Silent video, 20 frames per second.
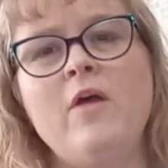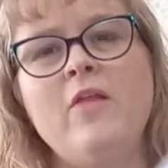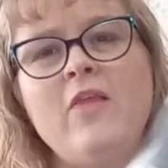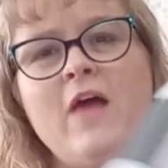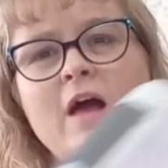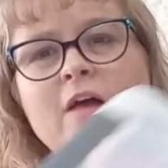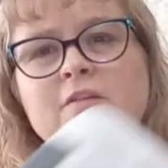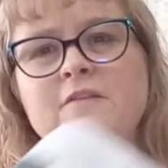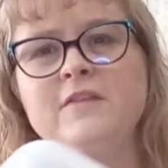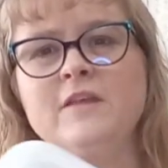
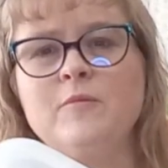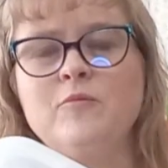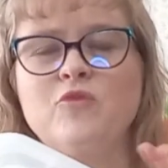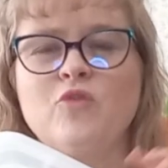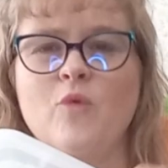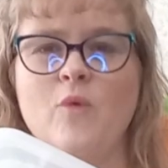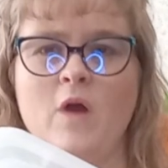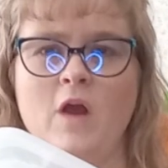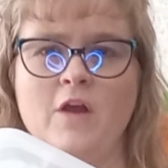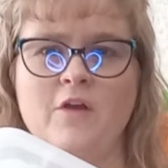allows them
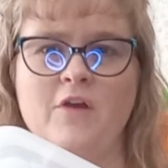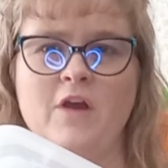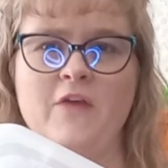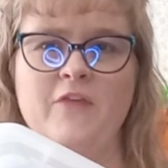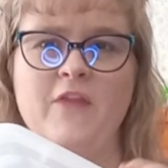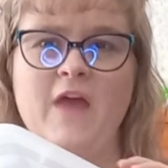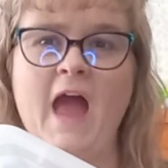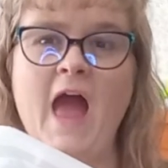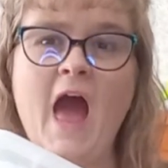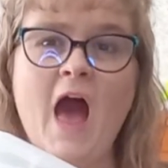to walk
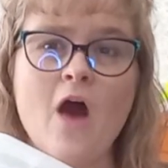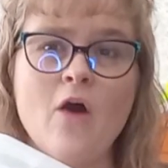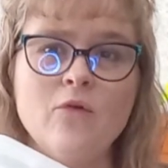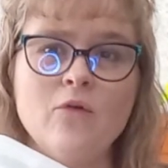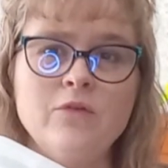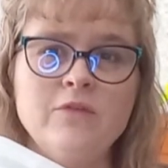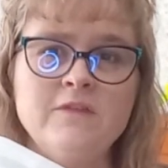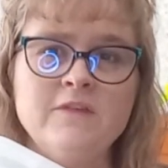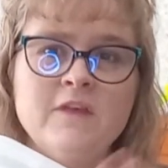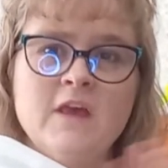around the
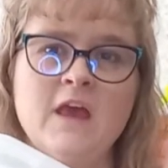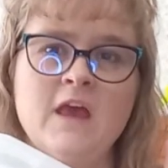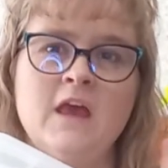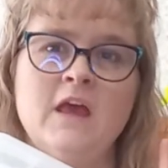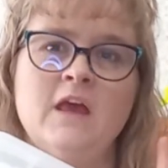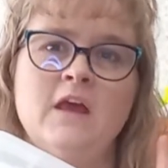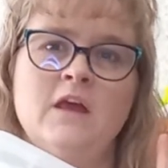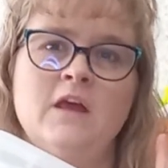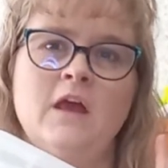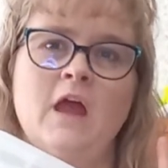house
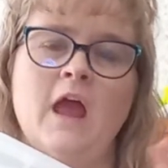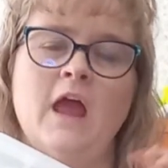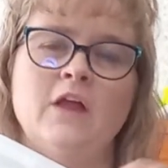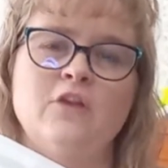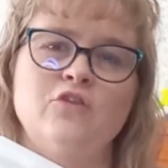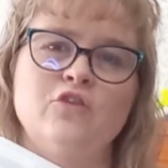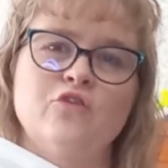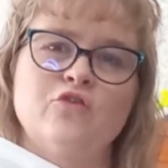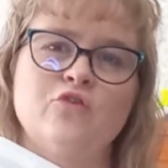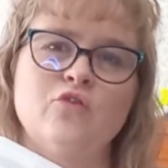
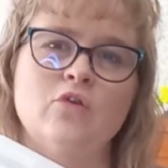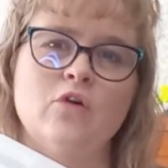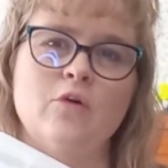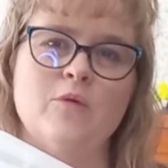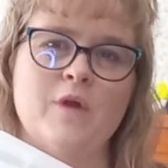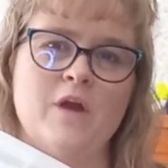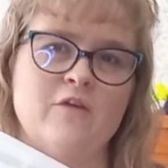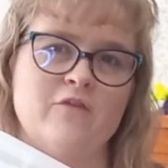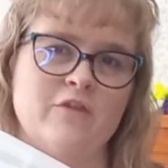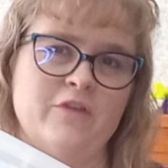and do
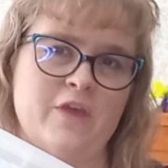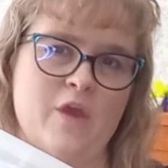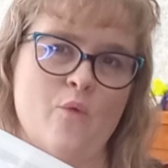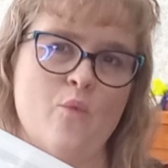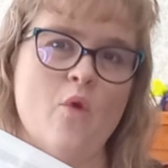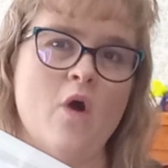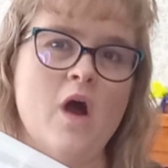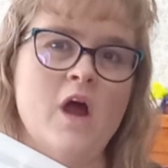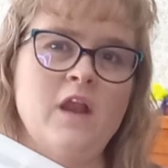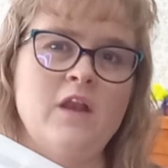school wherever they
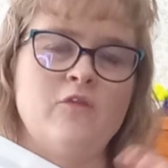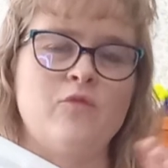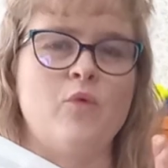want.